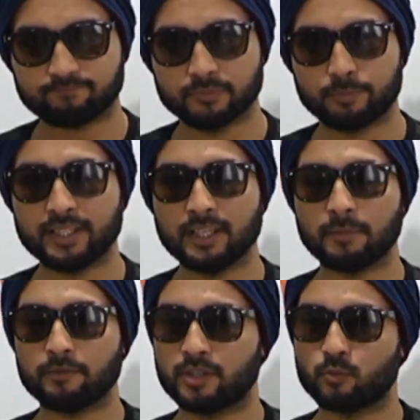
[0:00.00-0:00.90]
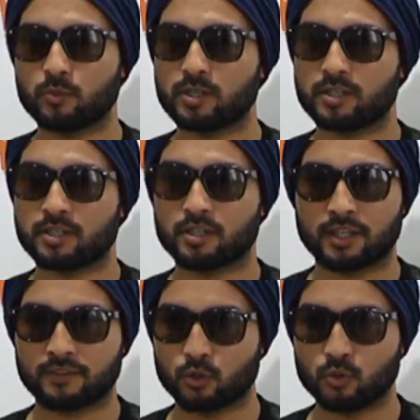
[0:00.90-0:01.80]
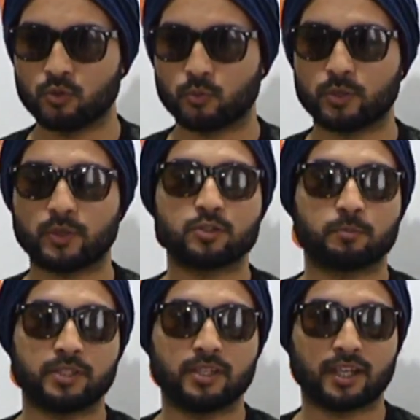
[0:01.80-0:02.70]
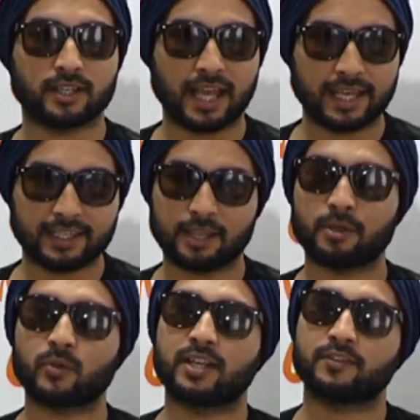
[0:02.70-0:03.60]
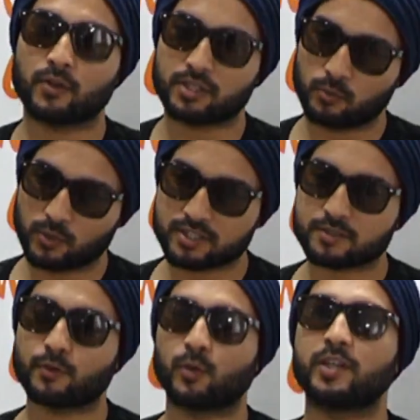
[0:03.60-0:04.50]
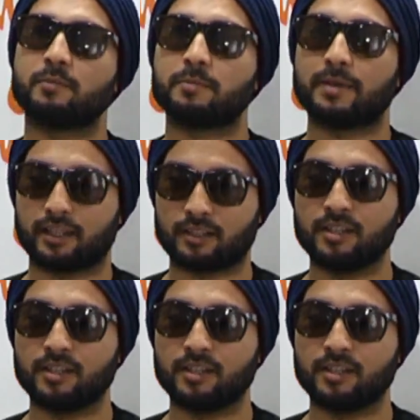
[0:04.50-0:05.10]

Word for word: Me and my friend, we were in the loo, we went to pee, and I came out and I thought he was following me back.